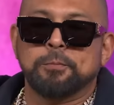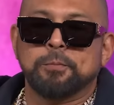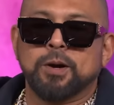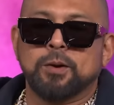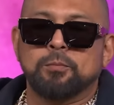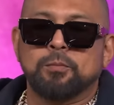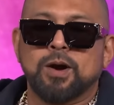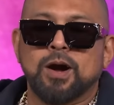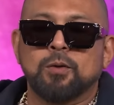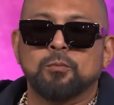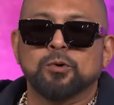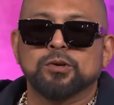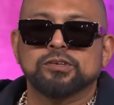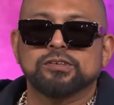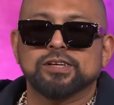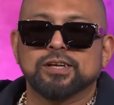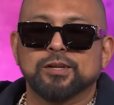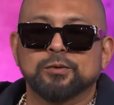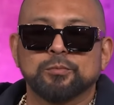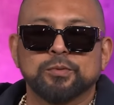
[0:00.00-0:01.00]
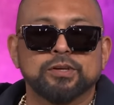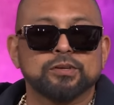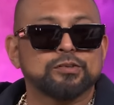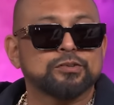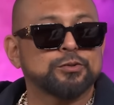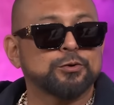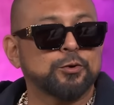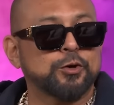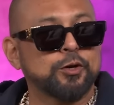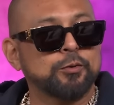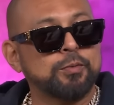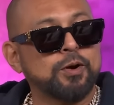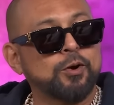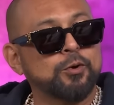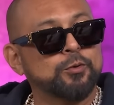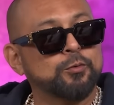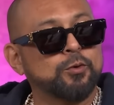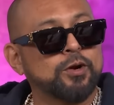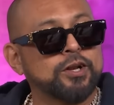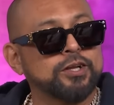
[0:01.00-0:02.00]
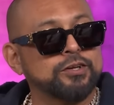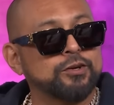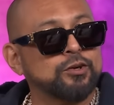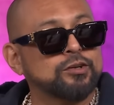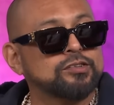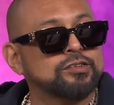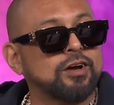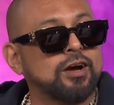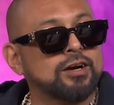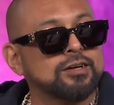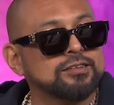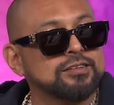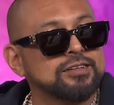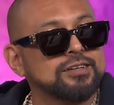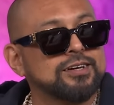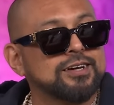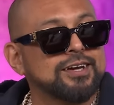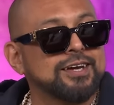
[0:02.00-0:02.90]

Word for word: my mom was telling me a story about one of your songs,